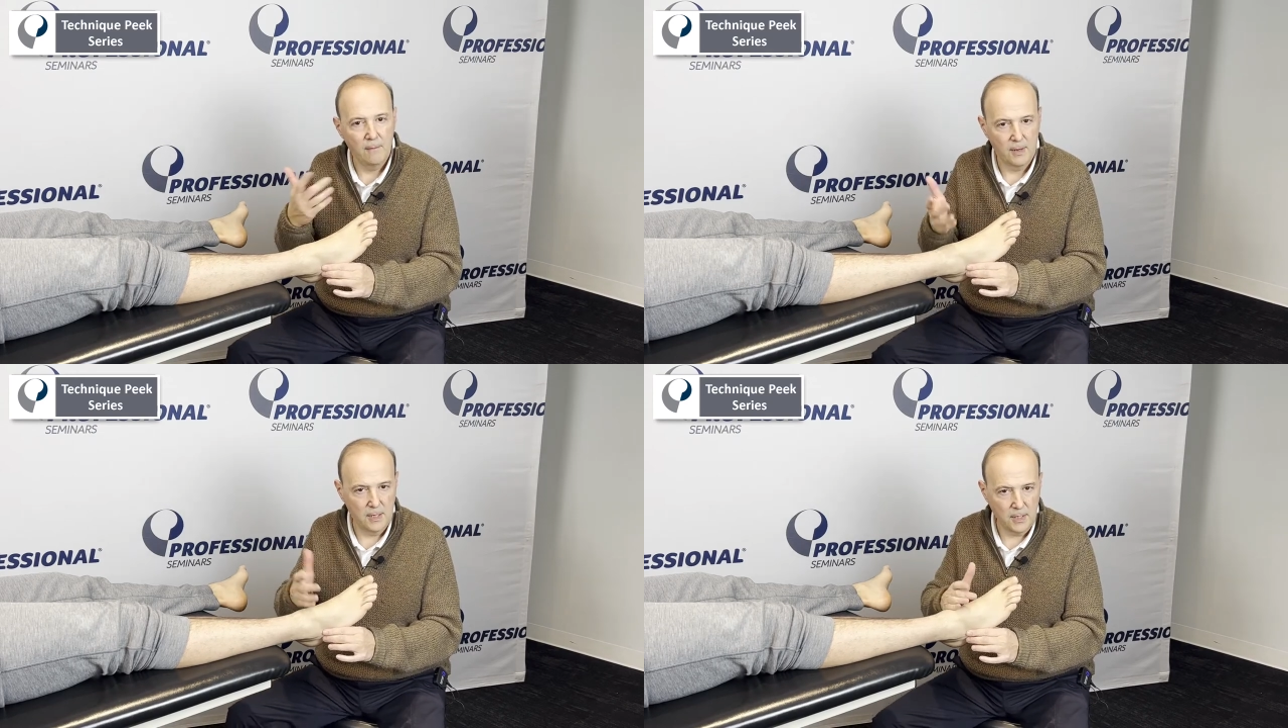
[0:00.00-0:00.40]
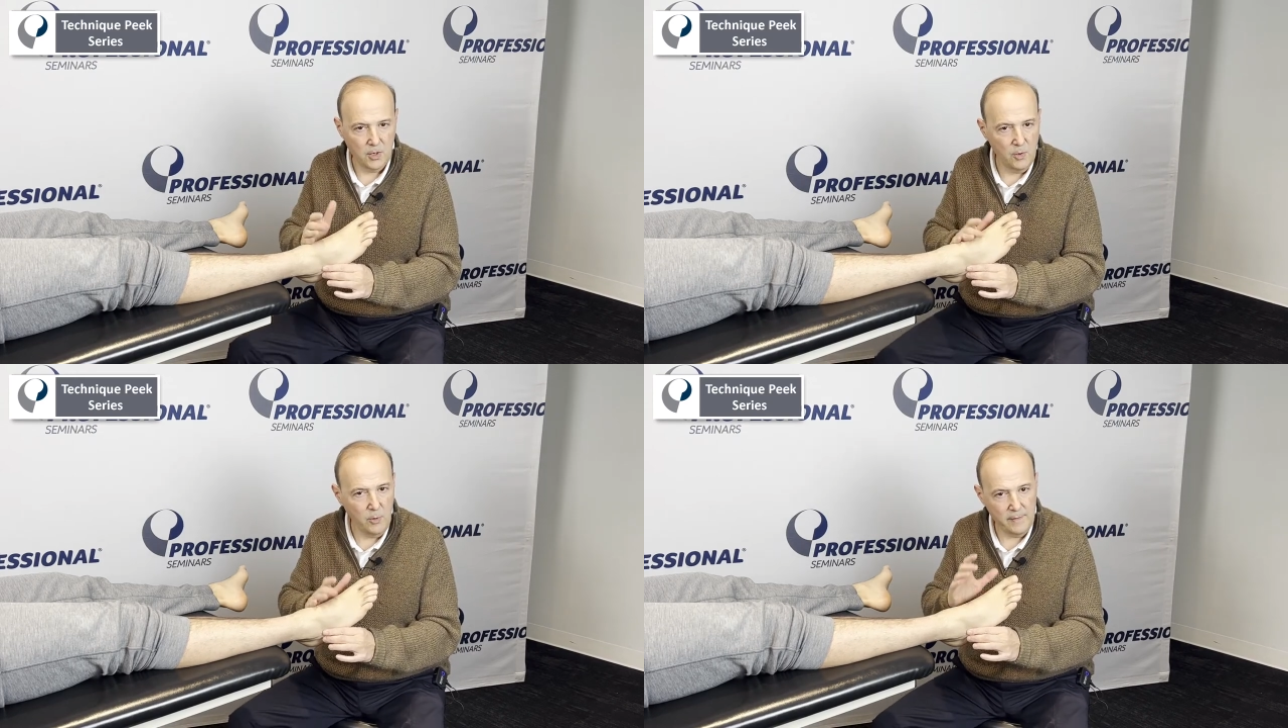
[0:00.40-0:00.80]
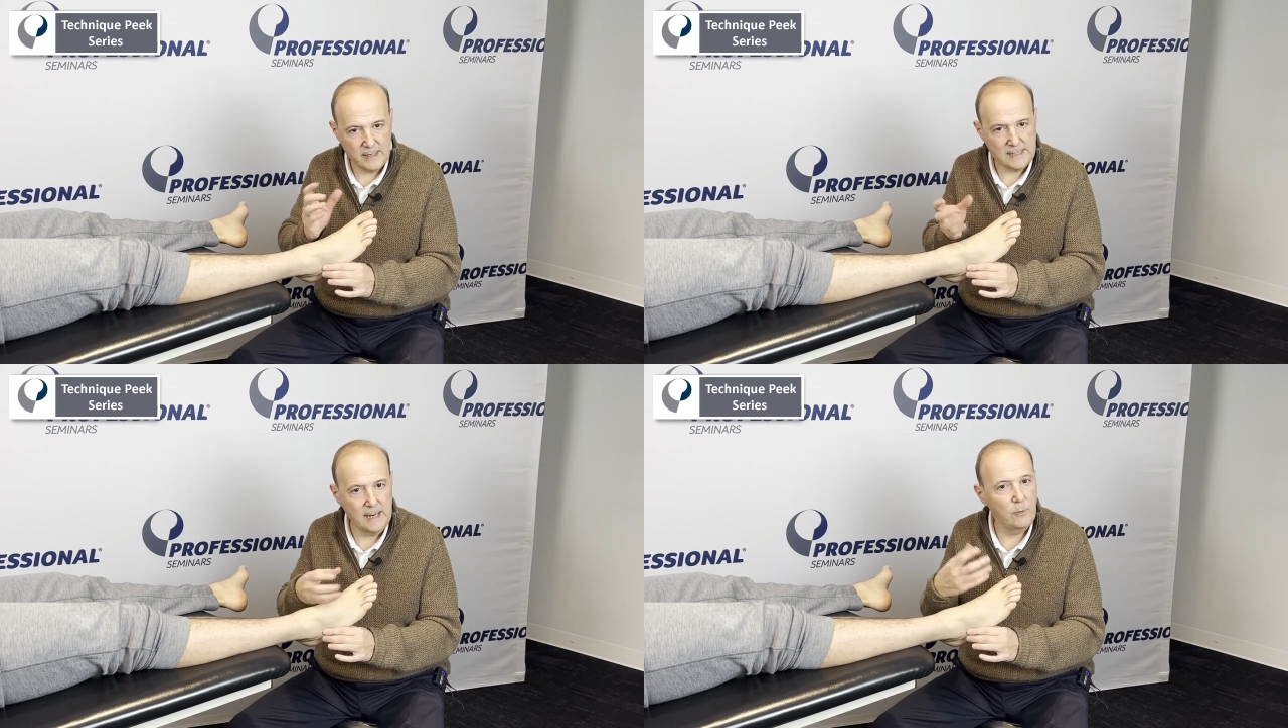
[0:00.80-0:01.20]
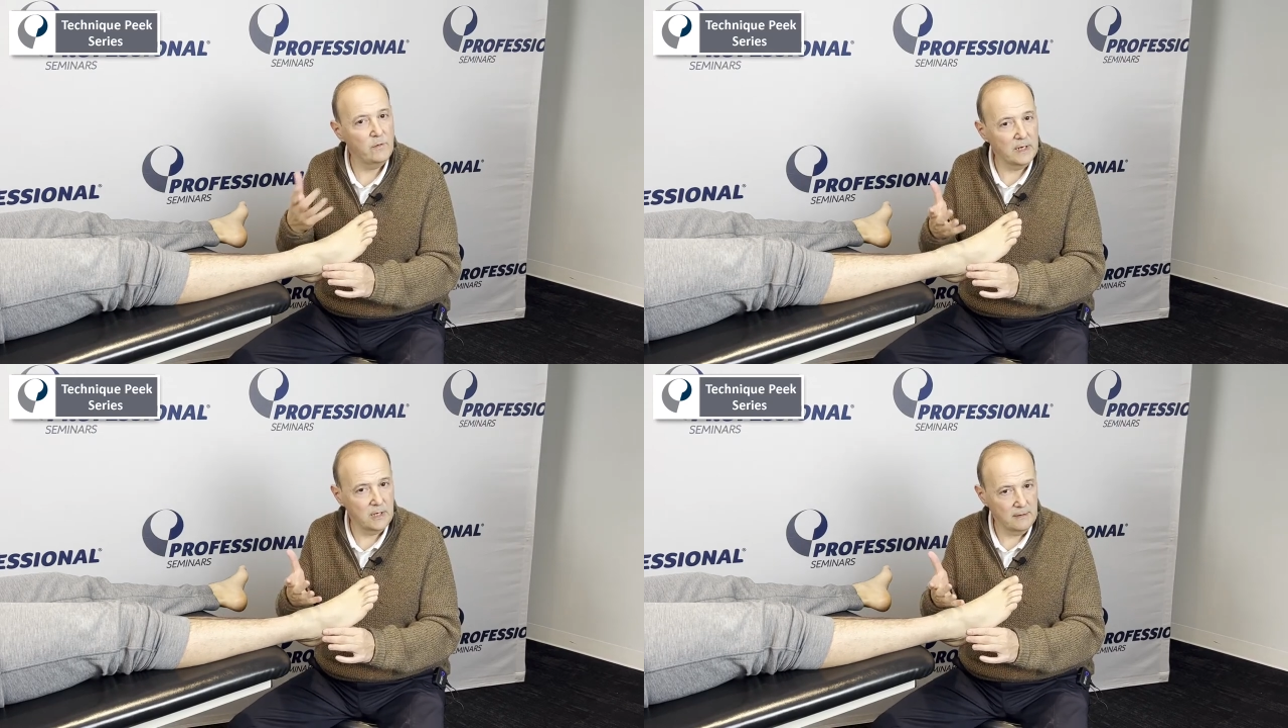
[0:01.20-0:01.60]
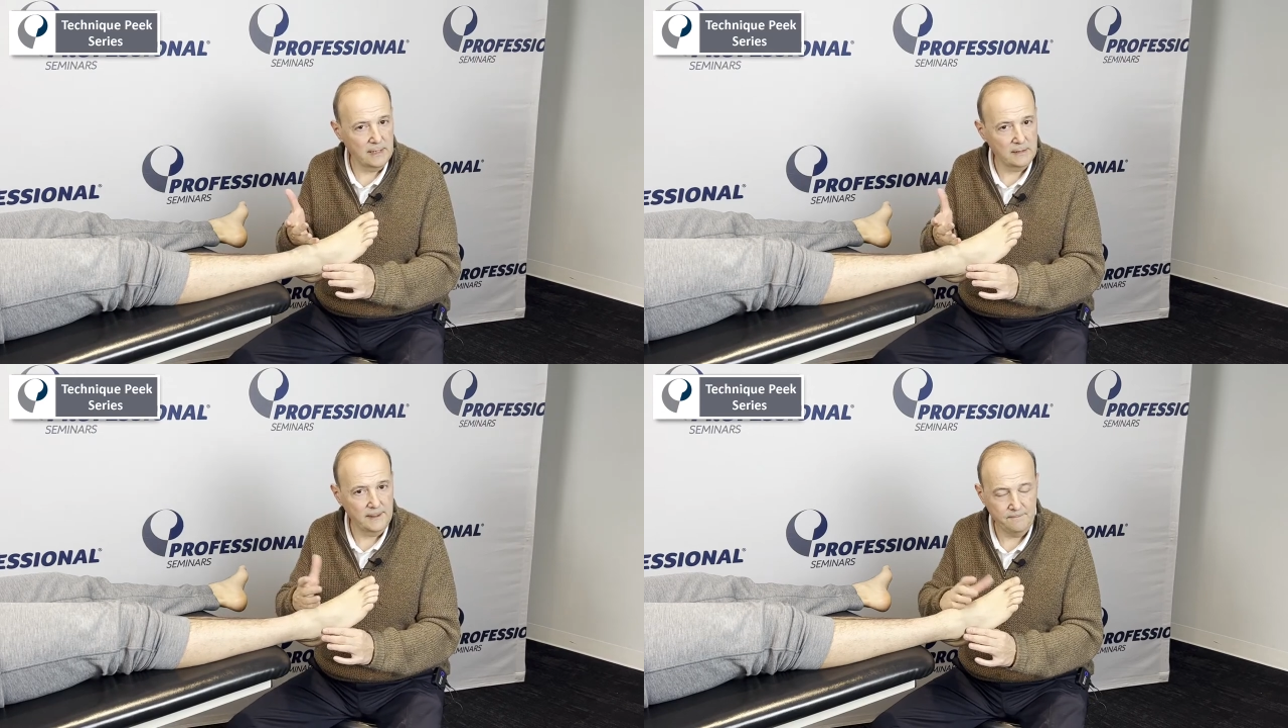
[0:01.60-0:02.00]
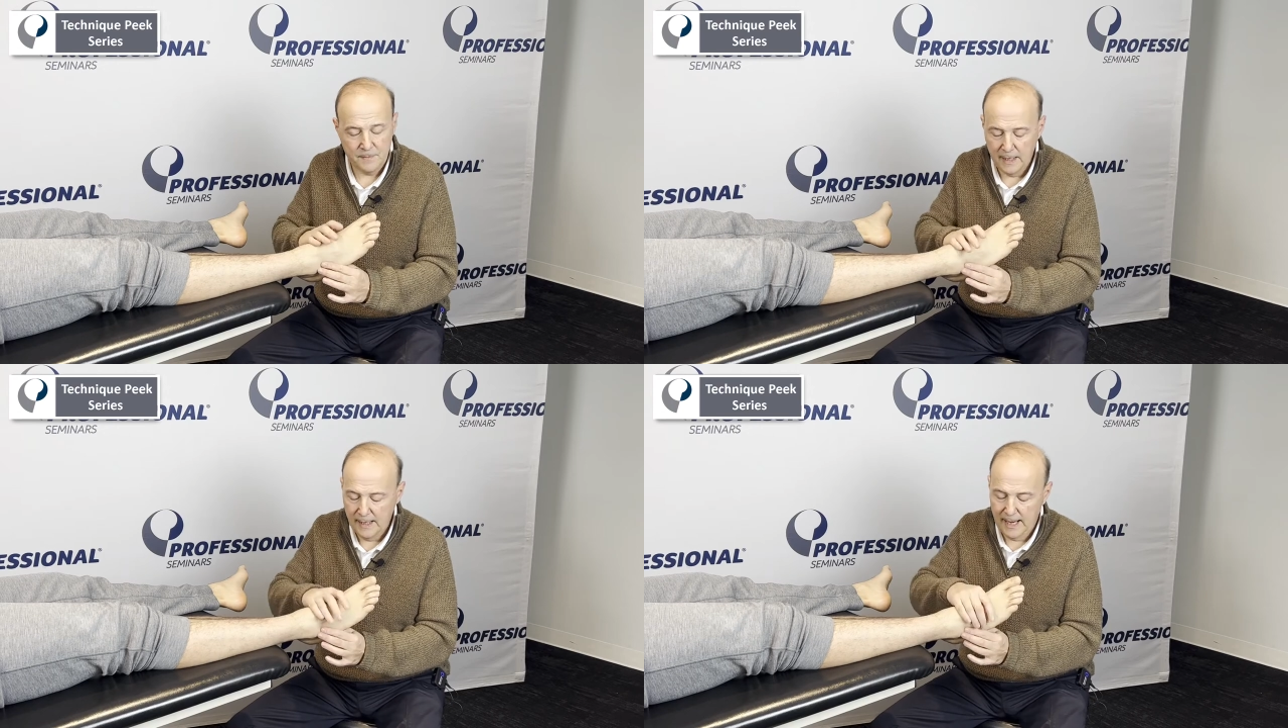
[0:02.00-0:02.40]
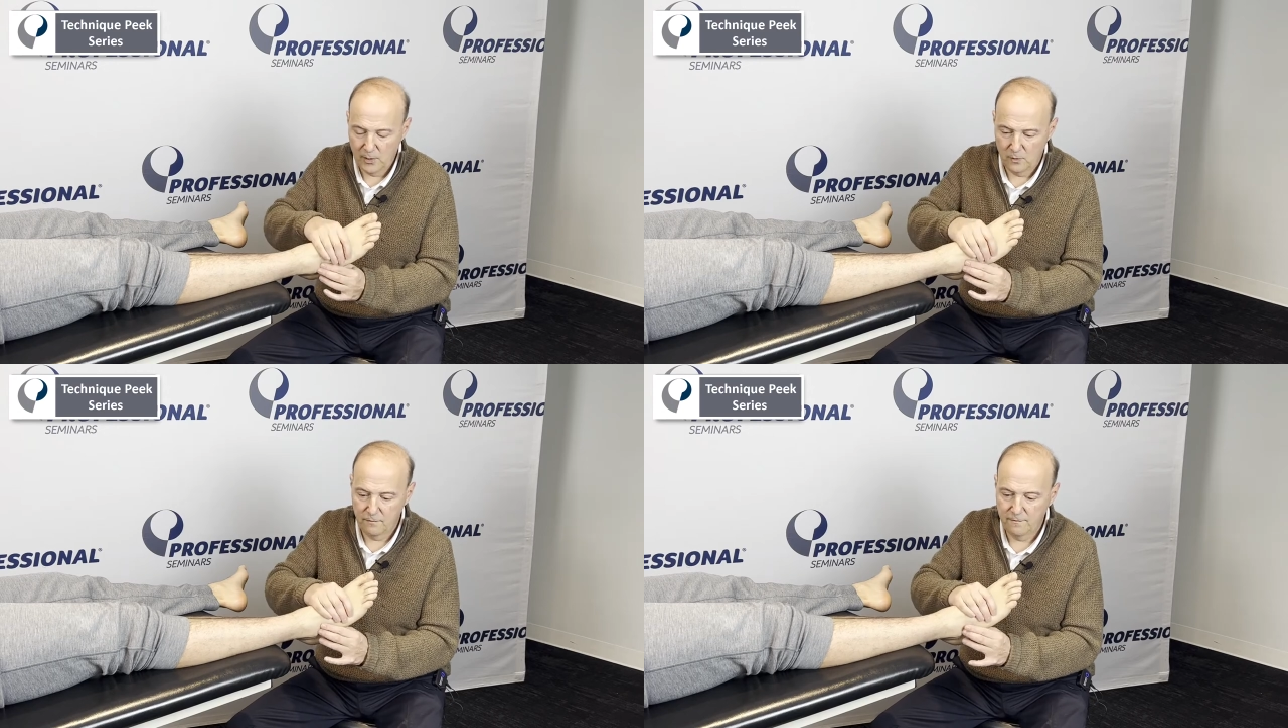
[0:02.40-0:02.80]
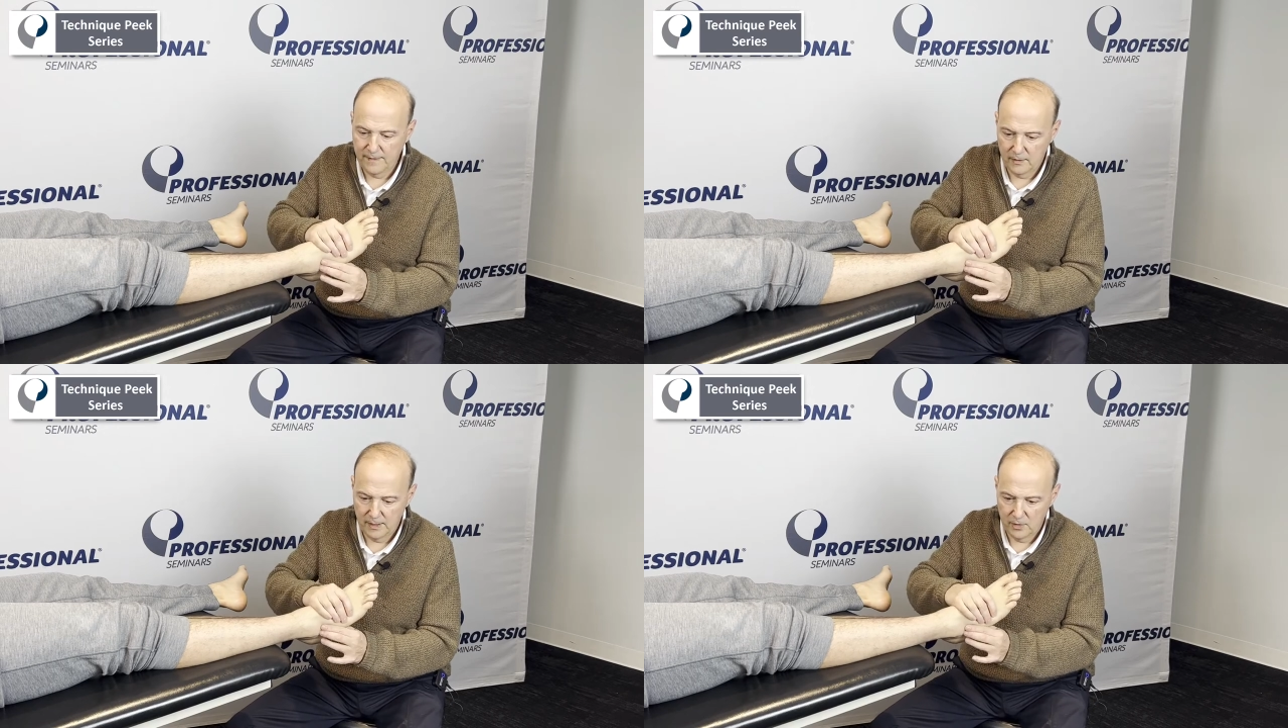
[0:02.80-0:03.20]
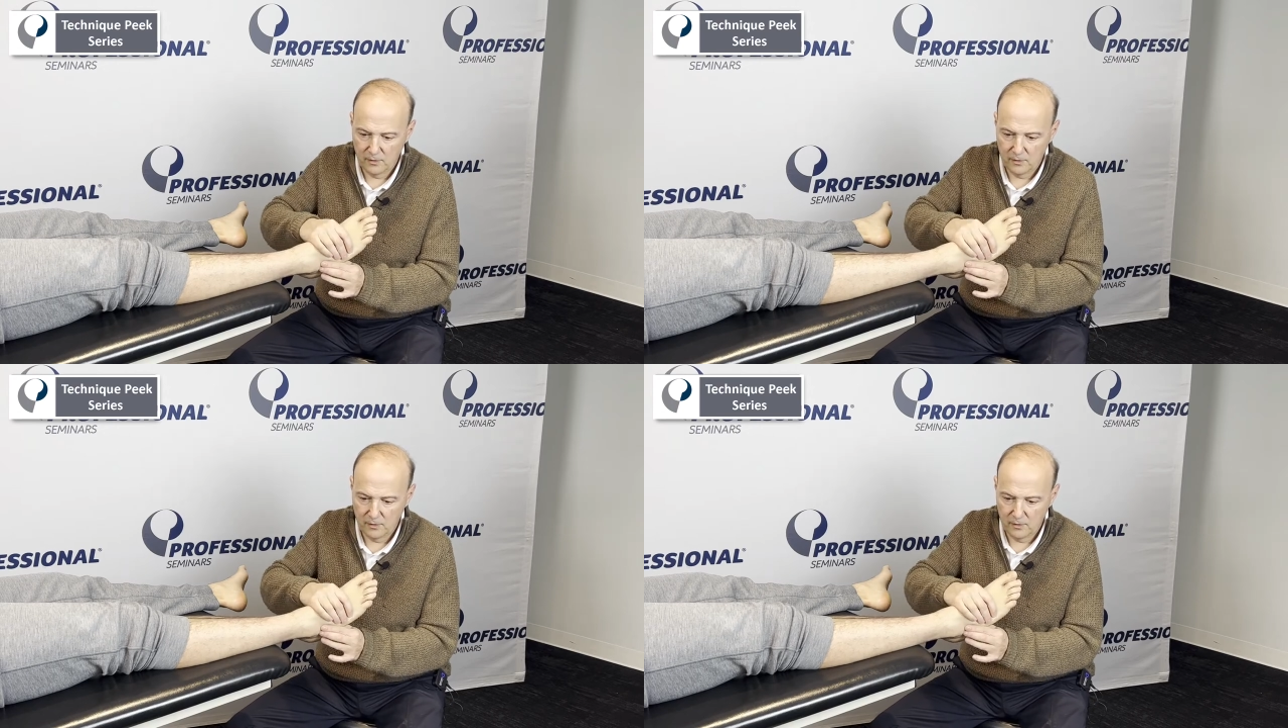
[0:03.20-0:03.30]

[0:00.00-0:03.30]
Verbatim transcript: but a cuboid that's not moving correctly, and you'll feel it.